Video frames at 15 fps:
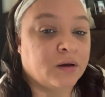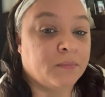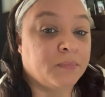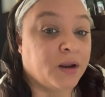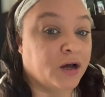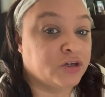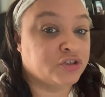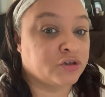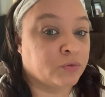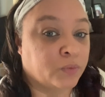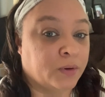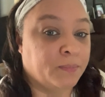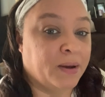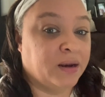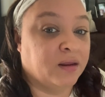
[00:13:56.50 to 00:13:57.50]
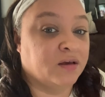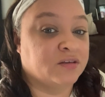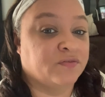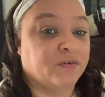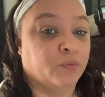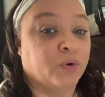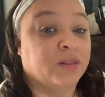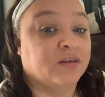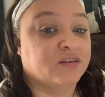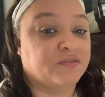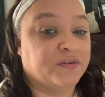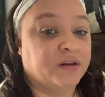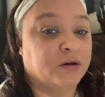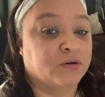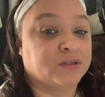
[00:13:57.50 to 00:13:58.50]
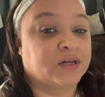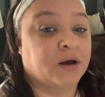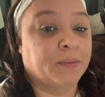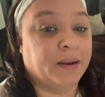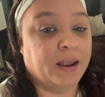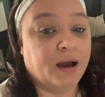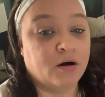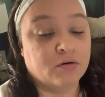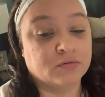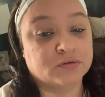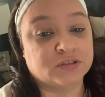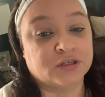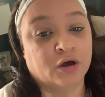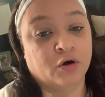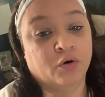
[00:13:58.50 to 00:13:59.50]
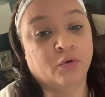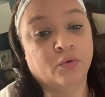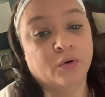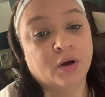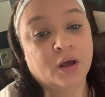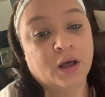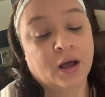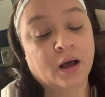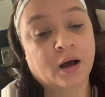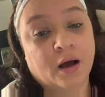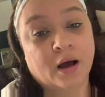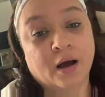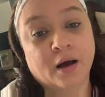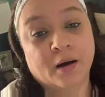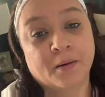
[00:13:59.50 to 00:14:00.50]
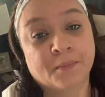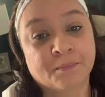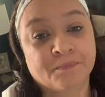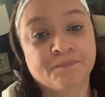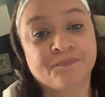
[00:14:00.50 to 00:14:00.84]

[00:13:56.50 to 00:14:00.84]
not sure when my next, when this video is coming out. So um,